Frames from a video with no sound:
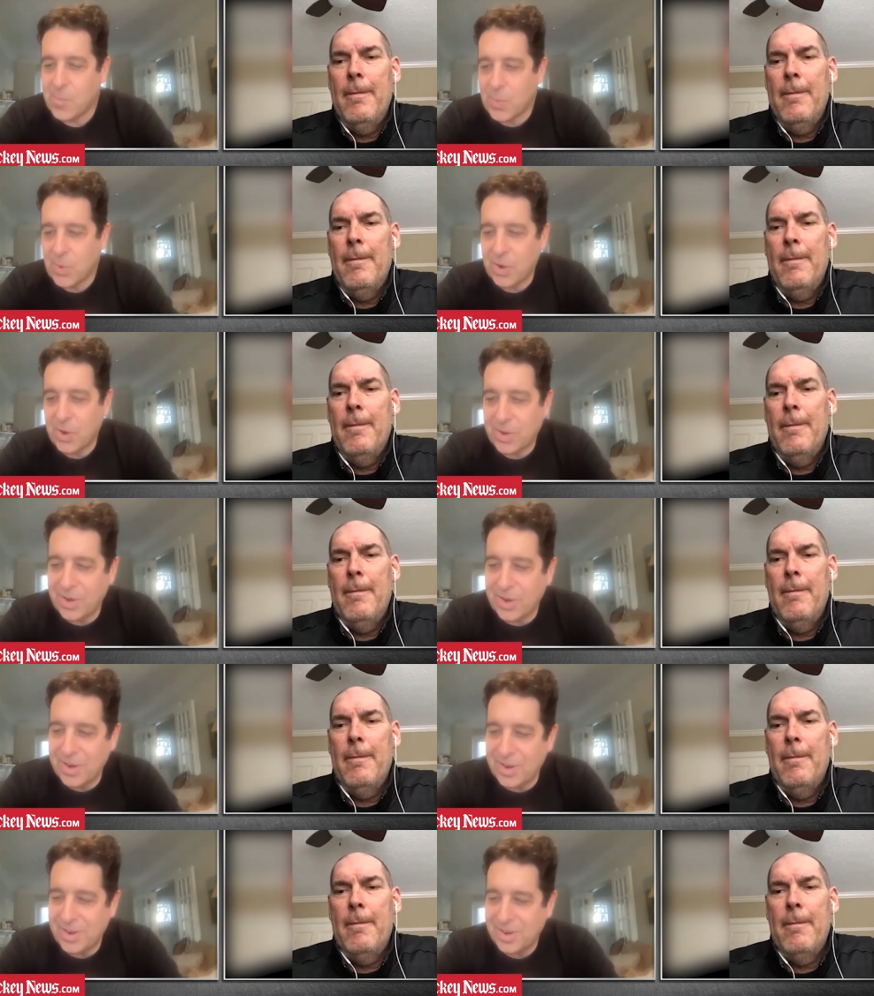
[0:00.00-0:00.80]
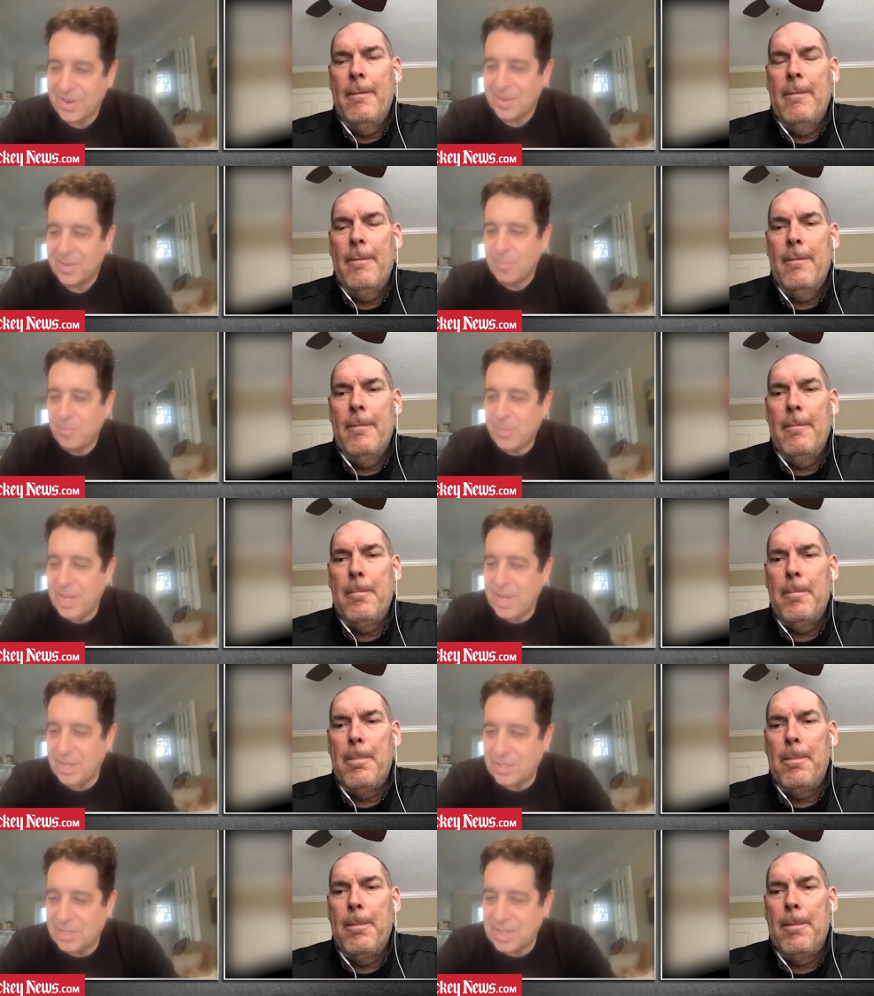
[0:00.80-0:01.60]
Speaker 1: burger,
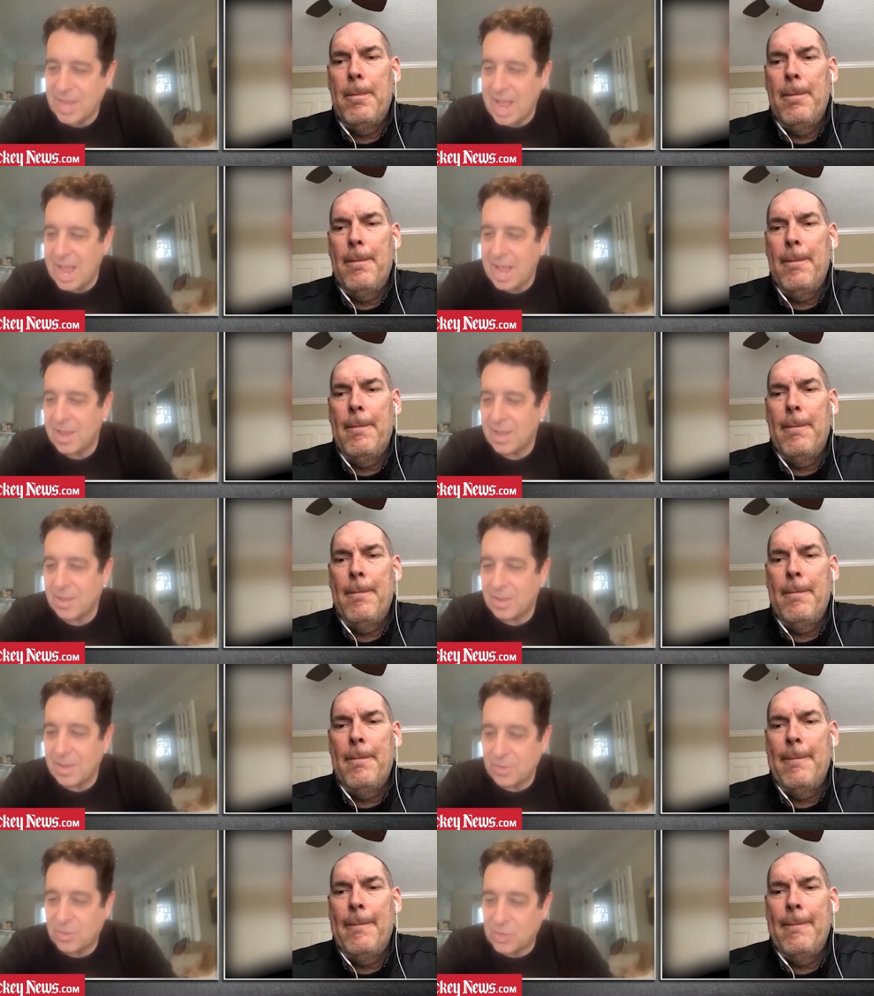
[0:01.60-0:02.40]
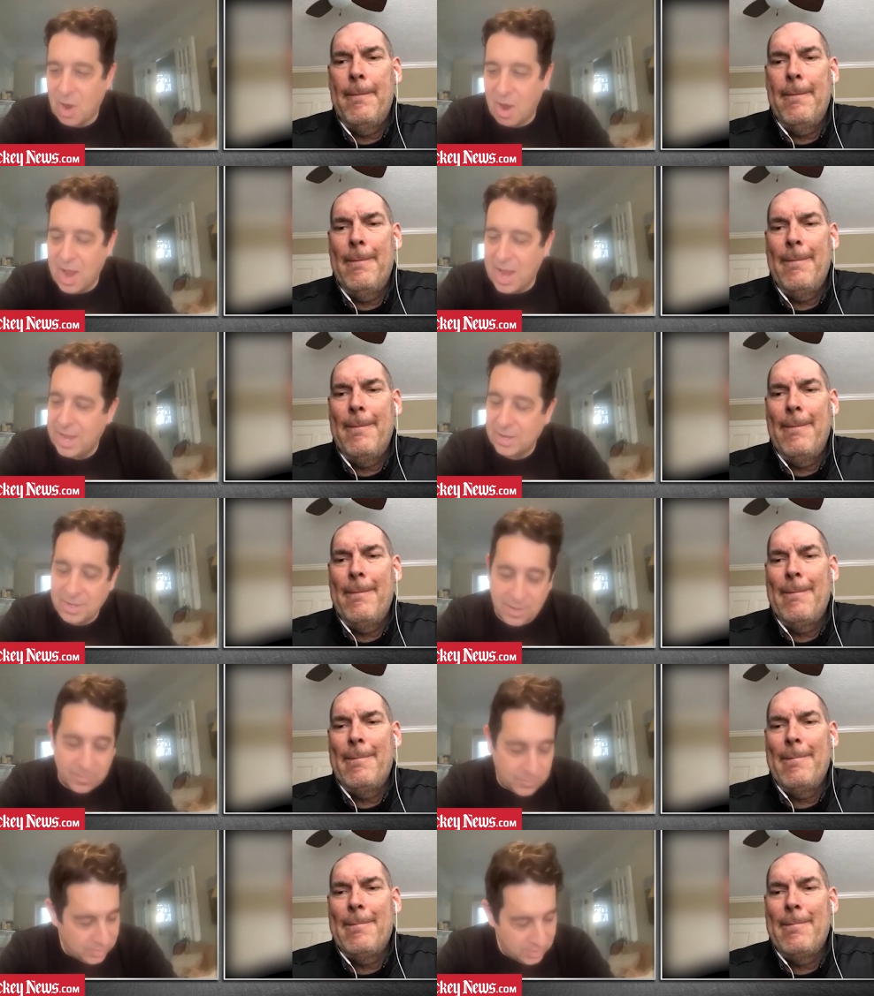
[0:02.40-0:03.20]
pizza, diet
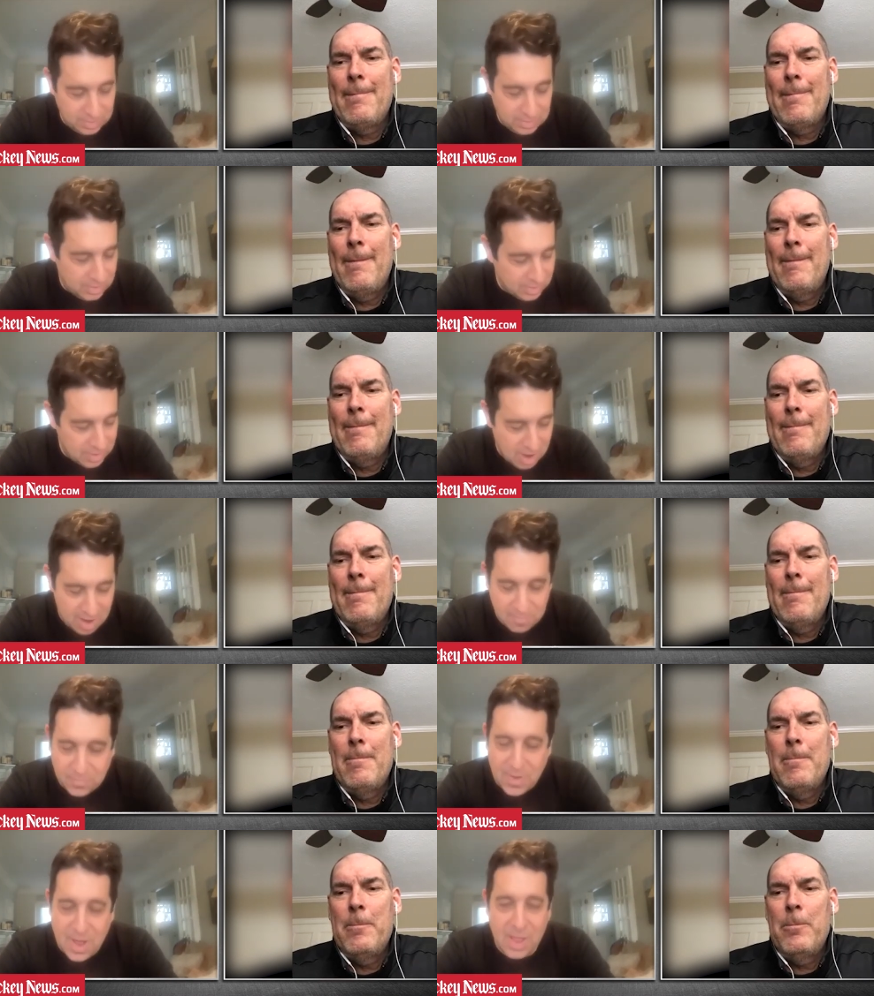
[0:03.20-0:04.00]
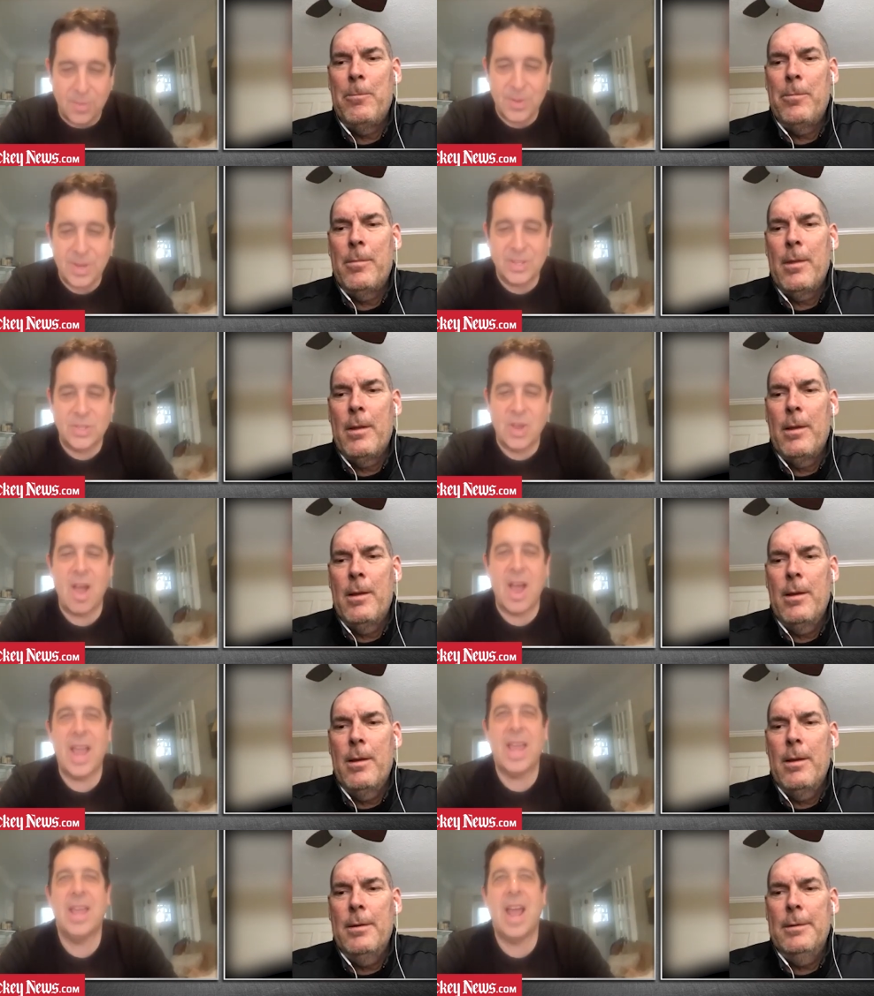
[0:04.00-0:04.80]
if you're not following a
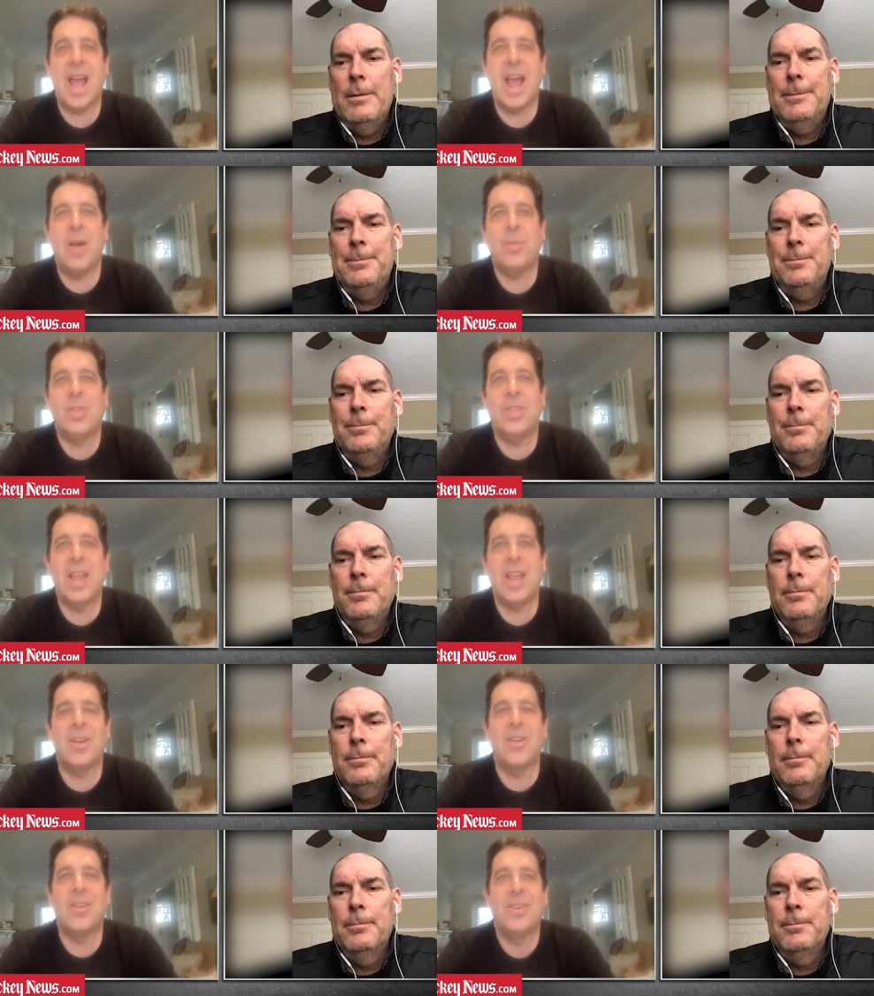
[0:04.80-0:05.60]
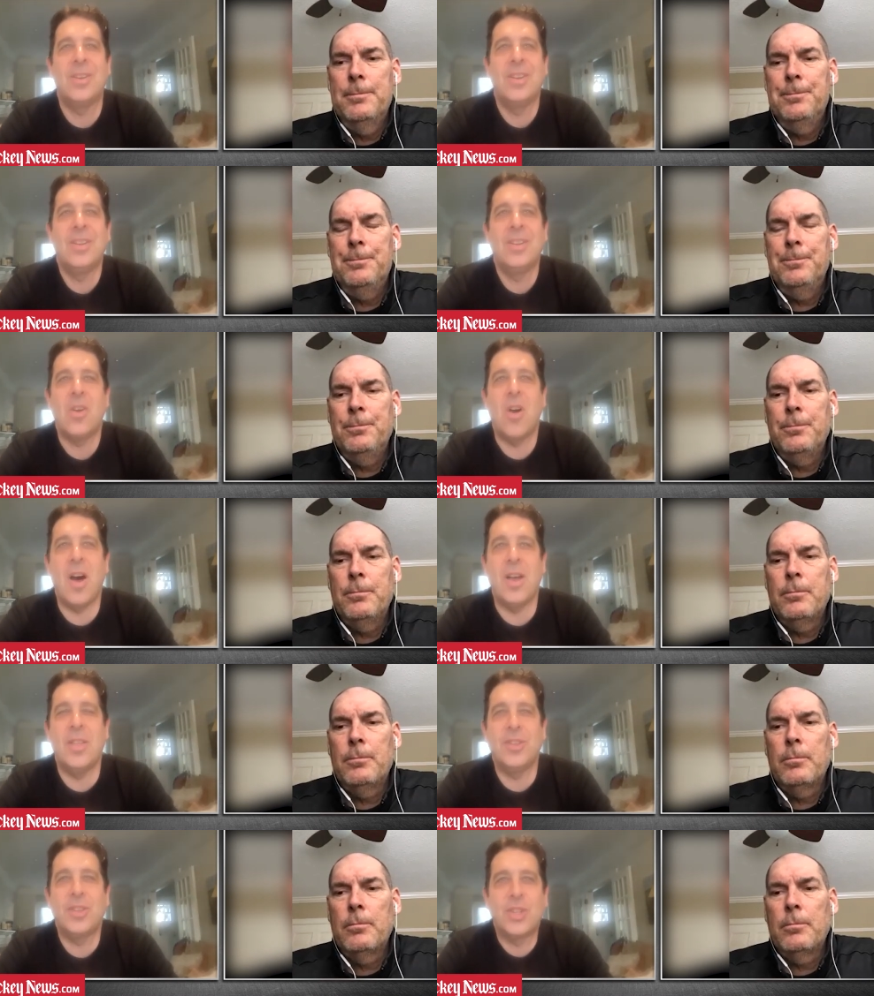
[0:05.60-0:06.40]
diet out there
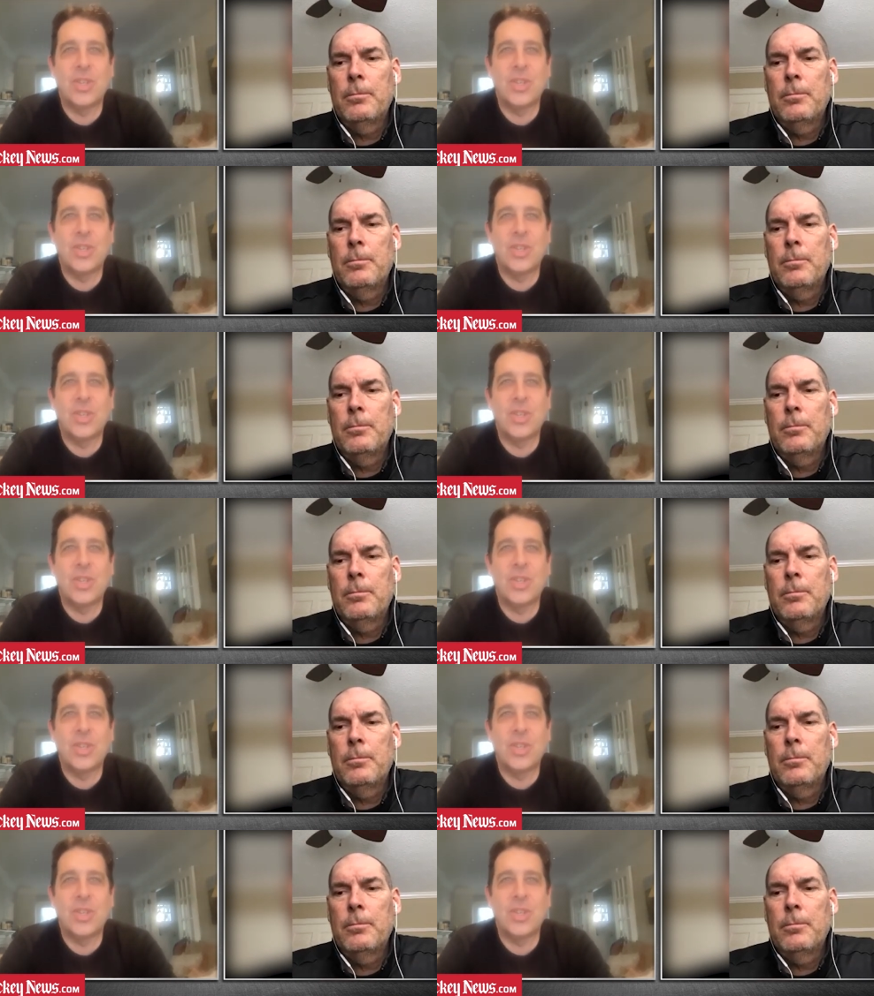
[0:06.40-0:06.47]
on the